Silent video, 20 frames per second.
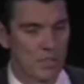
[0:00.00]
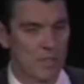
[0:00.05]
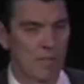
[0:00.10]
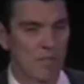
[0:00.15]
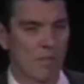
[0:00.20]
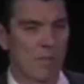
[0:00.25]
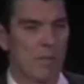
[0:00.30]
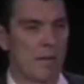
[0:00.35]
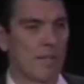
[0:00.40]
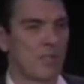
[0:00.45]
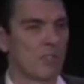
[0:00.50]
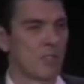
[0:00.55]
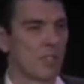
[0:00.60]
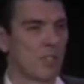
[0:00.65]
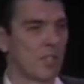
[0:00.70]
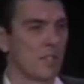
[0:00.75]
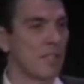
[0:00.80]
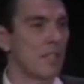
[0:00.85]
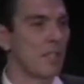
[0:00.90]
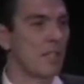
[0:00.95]

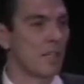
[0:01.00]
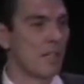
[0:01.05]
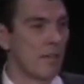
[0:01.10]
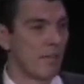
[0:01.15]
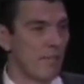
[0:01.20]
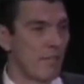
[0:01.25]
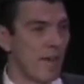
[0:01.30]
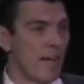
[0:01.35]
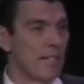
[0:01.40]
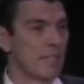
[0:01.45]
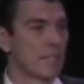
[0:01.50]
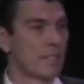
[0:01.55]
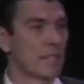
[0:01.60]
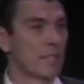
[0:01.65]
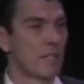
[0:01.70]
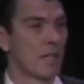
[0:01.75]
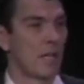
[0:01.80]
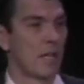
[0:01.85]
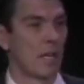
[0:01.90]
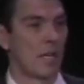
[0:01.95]
information, events,
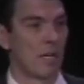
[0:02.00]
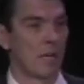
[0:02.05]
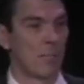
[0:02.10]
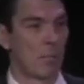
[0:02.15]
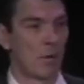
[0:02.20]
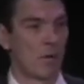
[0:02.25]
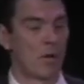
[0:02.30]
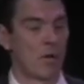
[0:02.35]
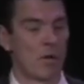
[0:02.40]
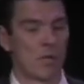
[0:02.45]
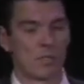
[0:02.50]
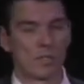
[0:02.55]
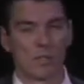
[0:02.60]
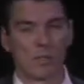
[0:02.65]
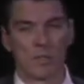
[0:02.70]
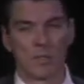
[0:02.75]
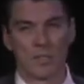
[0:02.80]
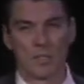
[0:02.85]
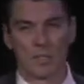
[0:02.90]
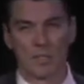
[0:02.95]
and put it all. So
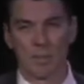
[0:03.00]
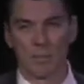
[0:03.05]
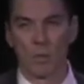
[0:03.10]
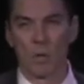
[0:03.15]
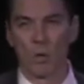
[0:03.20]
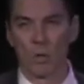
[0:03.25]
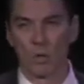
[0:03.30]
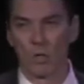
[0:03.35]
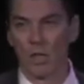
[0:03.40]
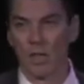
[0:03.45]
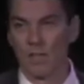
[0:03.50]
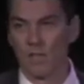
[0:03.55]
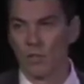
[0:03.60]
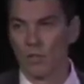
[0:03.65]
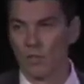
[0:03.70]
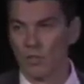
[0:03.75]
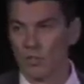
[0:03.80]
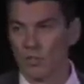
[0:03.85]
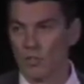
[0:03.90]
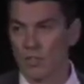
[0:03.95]
at the zip code
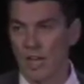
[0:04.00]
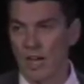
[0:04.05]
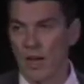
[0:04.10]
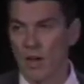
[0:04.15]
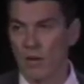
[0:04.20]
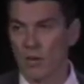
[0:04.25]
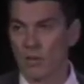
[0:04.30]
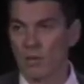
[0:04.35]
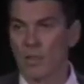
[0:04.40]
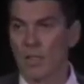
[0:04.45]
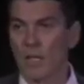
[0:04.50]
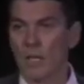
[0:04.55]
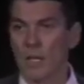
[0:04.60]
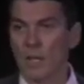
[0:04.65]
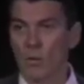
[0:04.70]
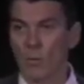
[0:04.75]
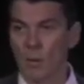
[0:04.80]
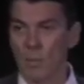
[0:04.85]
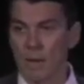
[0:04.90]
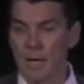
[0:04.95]
level in your town,
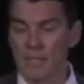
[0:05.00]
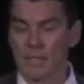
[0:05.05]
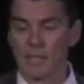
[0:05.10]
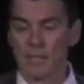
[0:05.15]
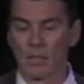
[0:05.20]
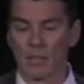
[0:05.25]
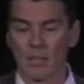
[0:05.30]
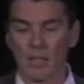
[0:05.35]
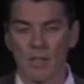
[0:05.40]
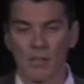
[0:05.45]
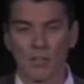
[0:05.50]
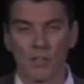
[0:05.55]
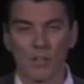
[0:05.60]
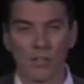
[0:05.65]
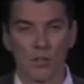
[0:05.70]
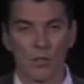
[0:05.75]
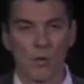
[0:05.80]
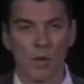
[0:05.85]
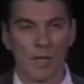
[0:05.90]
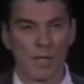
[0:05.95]
we basically have
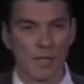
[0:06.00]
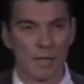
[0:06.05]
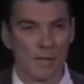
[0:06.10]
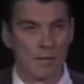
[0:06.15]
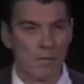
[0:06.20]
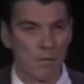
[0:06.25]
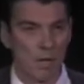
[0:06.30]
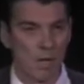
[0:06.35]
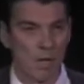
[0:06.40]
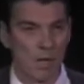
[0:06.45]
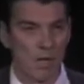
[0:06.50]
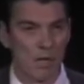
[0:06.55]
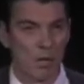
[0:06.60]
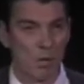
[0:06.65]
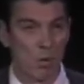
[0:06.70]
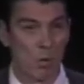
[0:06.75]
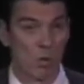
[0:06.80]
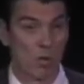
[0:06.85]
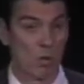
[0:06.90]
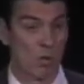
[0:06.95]
curated
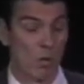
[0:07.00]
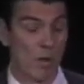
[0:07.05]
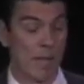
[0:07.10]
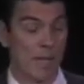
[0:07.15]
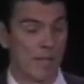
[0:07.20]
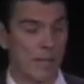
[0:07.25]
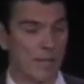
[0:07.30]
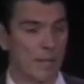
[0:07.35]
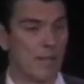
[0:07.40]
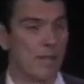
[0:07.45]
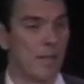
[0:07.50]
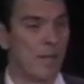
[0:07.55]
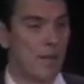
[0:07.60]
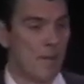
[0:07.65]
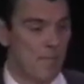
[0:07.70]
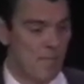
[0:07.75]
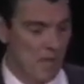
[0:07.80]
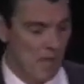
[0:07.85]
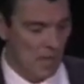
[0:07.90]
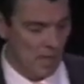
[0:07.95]
or created
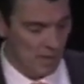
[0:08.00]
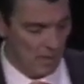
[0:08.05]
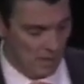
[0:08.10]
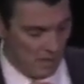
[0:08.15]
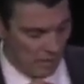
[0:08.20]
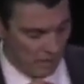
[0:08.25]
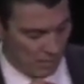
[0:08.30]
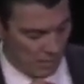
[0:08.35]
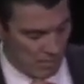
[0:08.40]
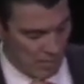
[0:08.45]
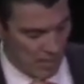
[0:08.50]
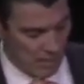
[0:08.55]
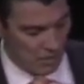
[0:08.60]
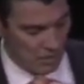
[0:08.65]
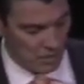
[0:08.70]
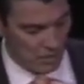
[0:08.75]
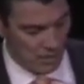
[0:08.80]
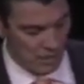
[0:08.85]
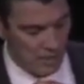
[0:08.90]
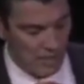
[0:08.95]
the
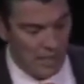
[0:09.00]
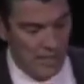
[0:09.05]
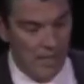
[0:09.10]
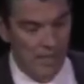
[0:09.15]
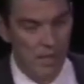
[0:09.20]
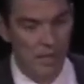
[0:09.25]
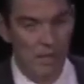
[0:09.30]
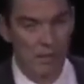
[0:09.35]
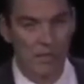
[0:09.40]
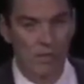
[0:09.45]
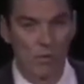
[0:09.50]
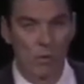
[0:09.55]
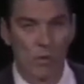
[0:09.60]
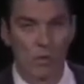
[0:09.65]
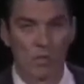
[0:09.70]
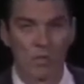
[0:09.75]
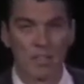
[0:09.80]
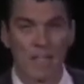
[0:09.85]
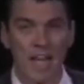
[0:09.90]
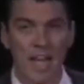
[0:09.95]
information for
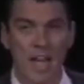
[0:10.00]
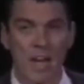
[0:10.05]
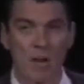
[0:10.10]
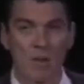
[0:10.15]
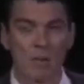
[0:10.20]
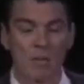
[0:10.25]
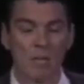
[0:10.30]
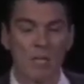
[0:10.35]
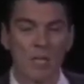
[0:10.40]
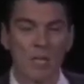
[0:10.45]
your town.